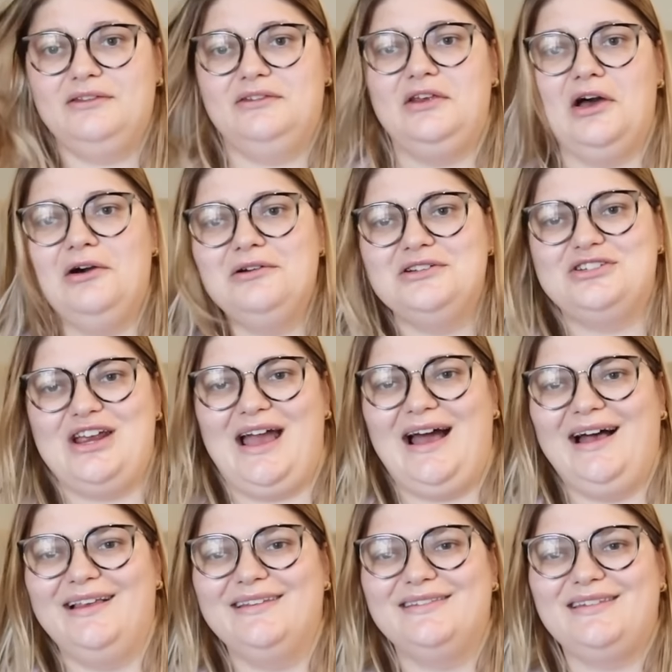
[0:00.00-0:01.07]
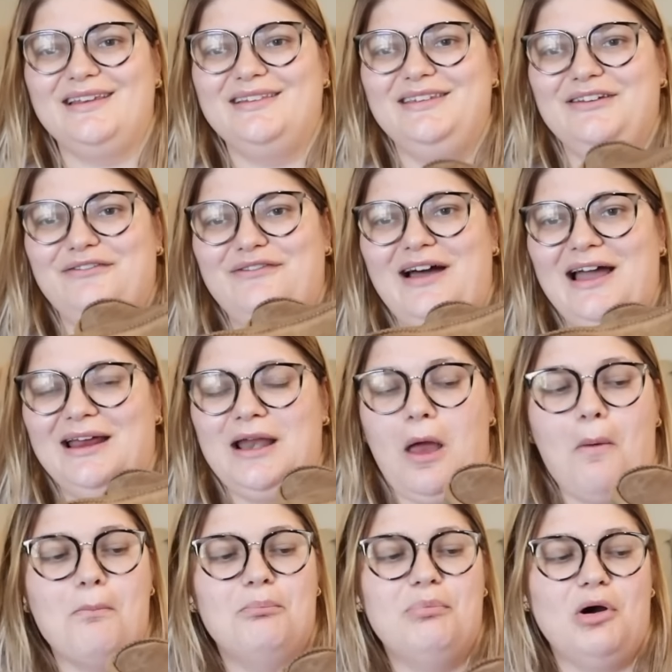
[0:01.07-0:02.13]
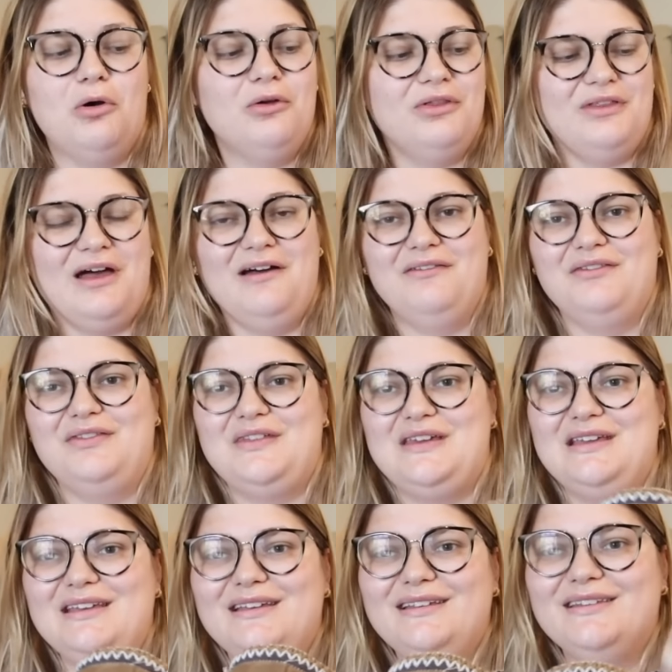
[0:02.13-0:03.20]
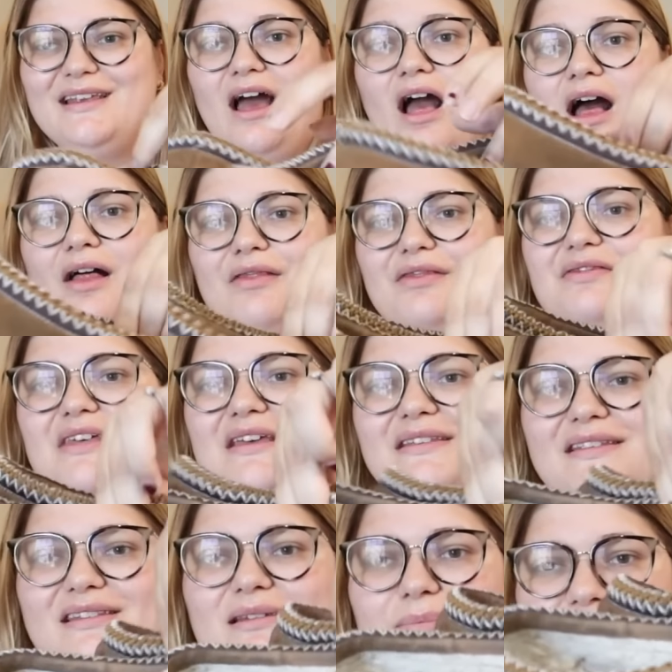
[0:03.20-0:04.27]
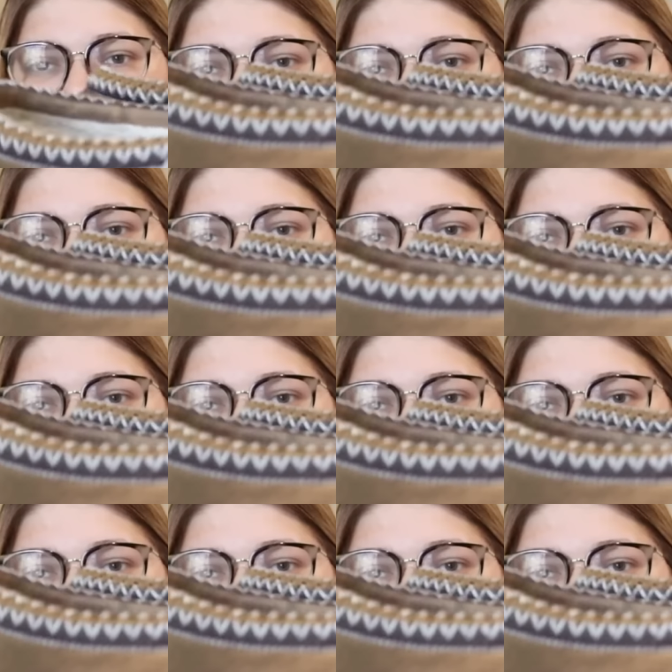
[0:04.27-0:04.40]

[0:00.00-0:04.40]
so jazzed to find both of these this is a